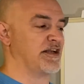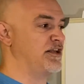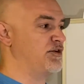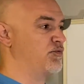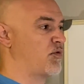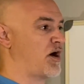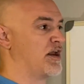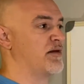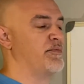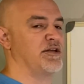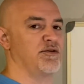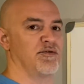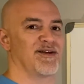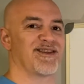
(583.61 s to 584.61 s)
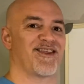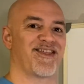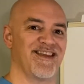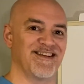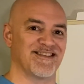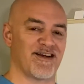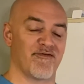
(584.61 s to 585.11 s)
and you want to be doing the
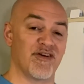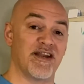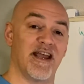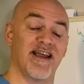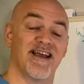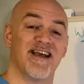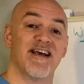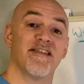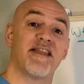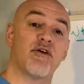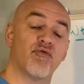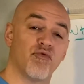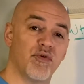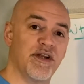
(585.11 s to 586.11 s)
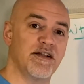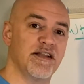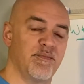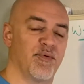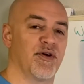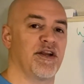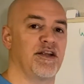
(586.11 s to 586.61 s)
things every day that
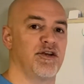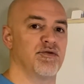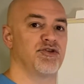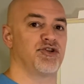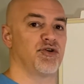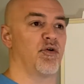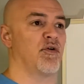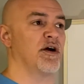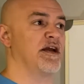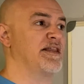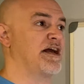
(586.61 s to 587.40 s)
really bring you joy,